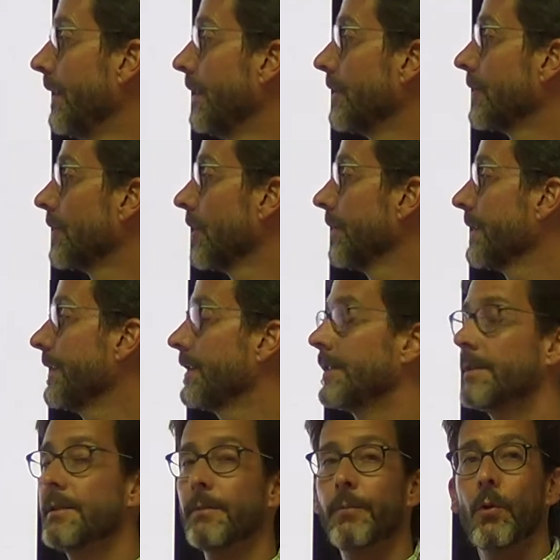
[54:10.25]
Services and
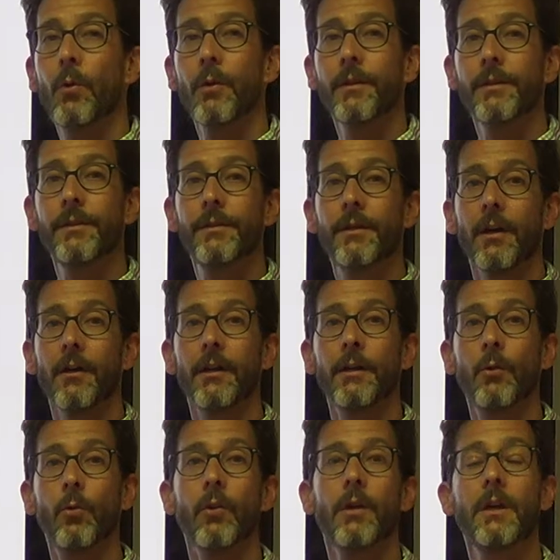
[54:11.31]
supports are going
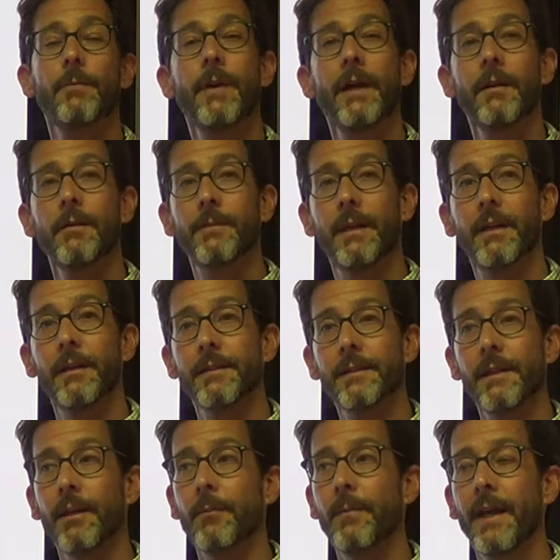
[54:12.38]
to work better because
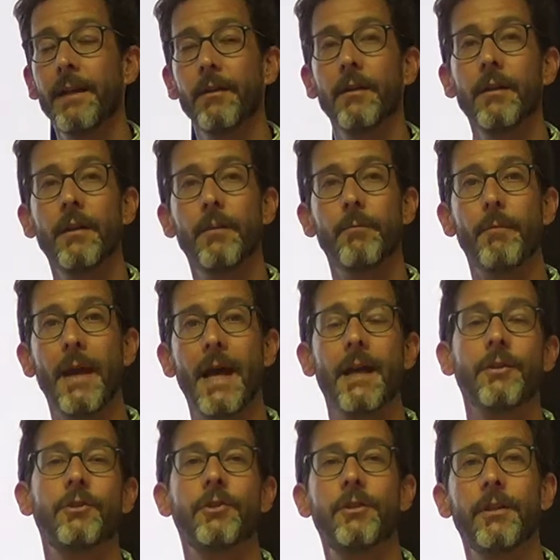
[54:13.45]
they're better
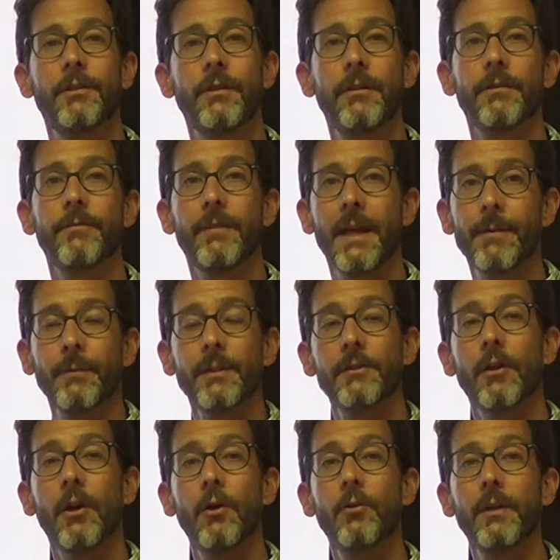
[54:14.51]
matched to the
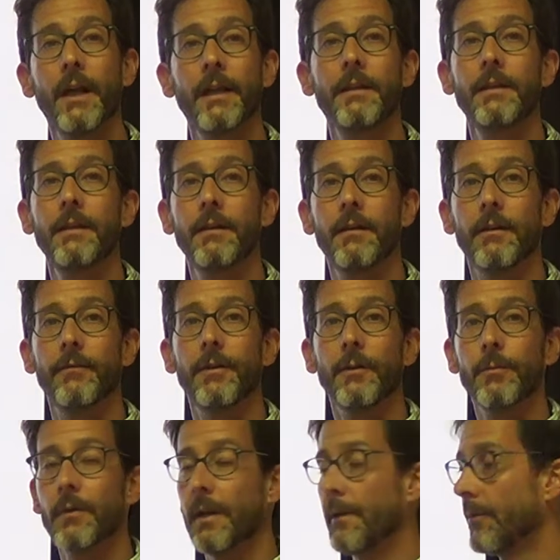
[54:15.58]
family's own idea of their
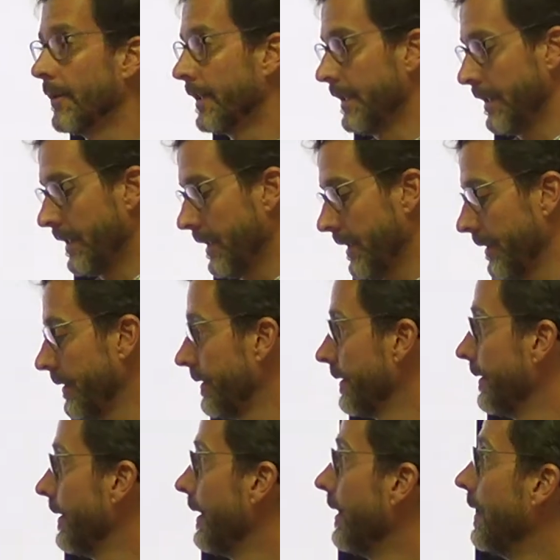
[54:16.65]
priority needs.
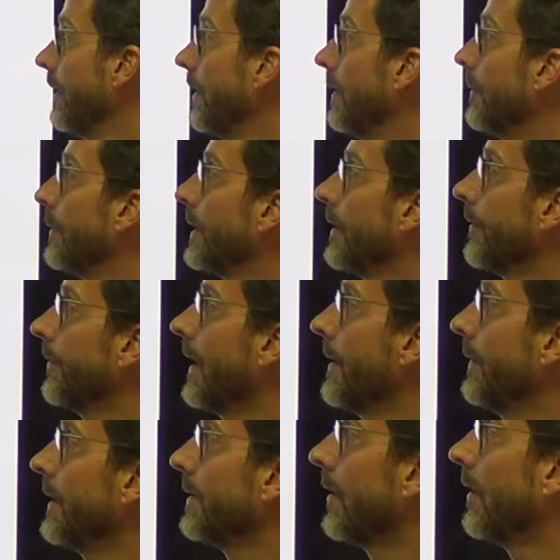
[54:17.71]
But the family's